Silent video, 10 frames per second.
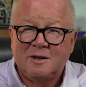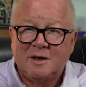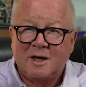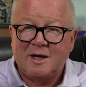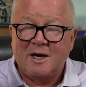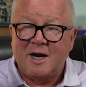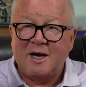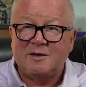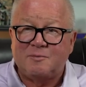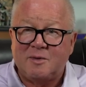And
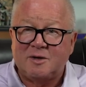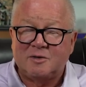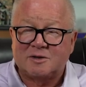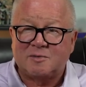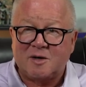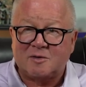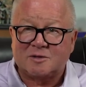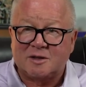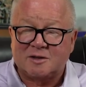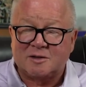I'd been doing
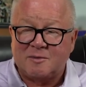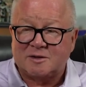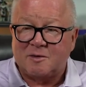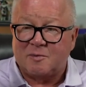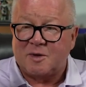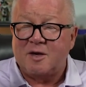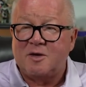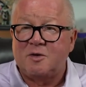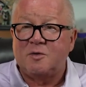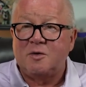SpectraCells on myself, but that
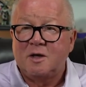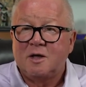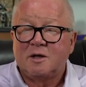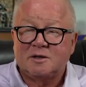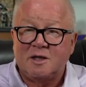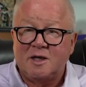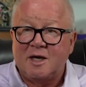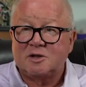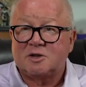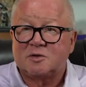new CNA
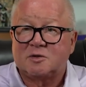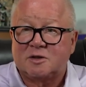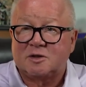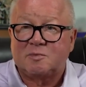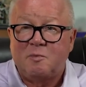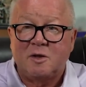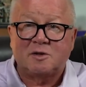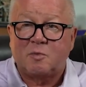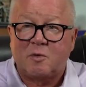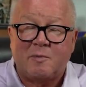shows such much
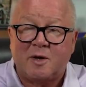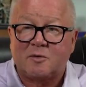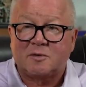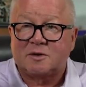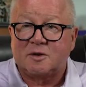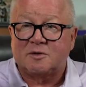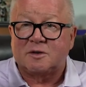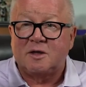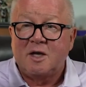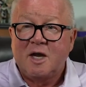more better results, and
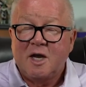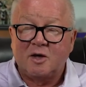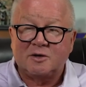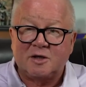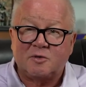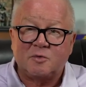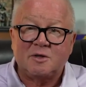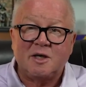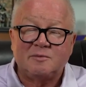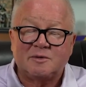it looks at 3
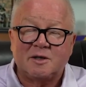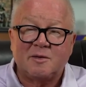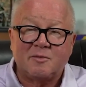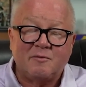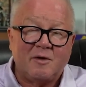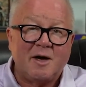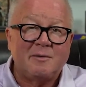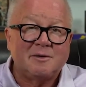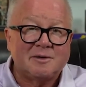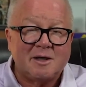times the number of
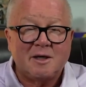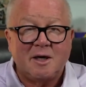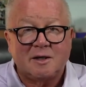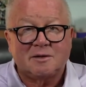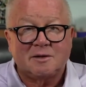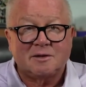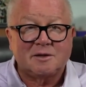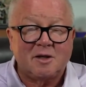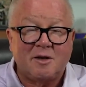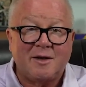vitamins, antioxidants, and
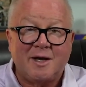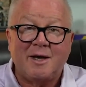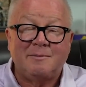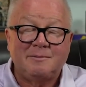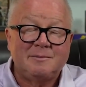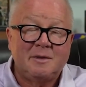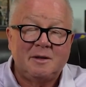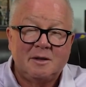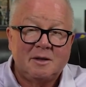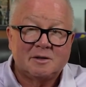all that.
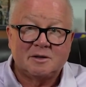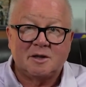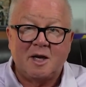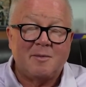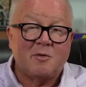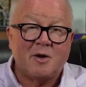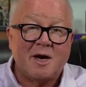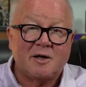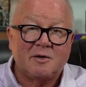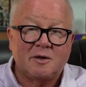It's just a lot more
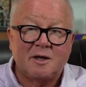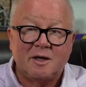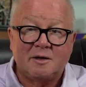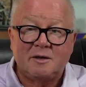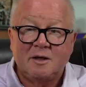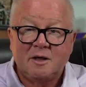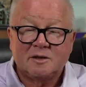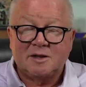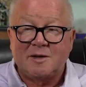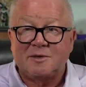accurate and
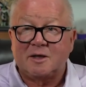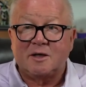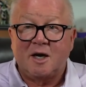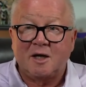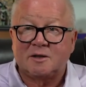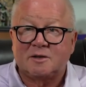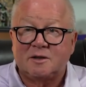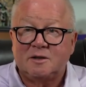same technology.